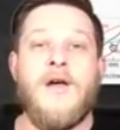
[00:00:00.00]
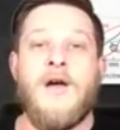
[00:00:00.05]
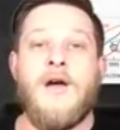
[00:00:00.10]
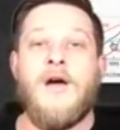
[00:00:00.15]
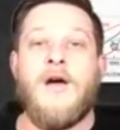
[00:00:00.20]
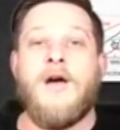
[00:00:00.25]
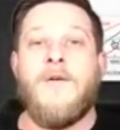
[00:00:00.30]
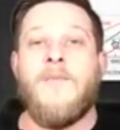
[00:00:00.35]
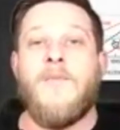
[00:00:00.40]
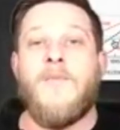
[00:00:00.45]

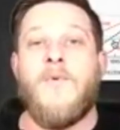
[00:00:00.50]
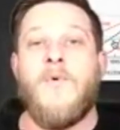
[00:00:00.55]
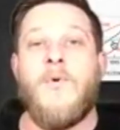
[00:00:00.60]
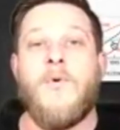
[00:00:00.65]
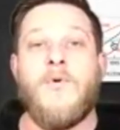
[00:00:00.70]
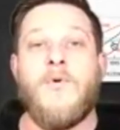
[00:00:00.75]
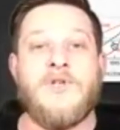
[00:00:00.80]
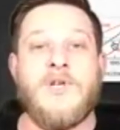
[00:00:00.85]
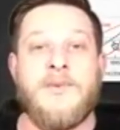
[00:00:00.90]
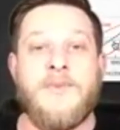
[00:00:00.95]

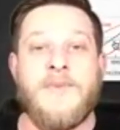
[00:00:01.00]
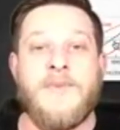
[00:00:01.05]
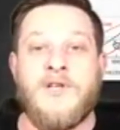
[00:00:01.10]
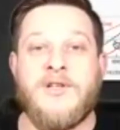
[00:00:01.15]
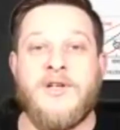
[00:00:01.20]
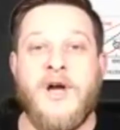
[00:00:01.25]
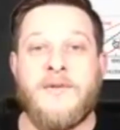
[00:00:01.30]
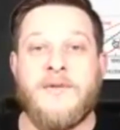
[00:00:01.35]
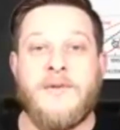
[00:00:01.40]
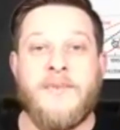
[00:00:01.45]
Or it's going to be
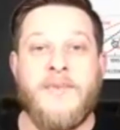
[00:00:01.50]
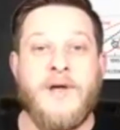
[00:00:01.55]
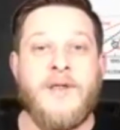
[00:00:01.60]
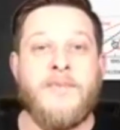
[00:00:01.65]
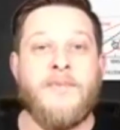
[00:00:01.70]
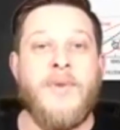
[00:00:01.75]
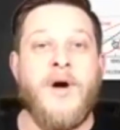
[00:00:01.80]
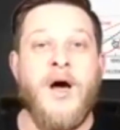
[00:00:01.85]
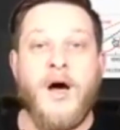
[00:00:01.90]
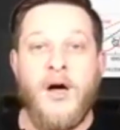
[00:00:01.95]
adopted by
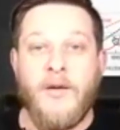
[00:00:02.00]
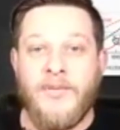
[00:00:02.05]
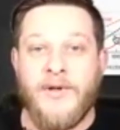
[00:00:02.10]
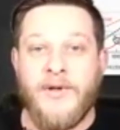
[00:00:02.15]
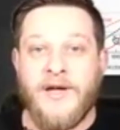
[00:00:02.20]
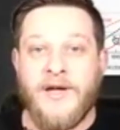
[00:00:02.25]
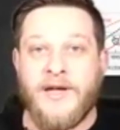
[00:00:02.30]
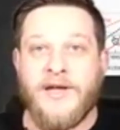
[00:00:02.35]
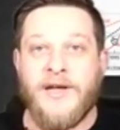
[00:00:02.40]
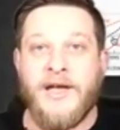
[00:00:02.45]
the
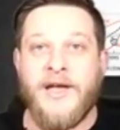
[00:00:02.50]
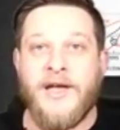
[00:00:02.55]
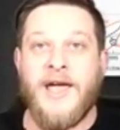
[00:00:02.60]
public.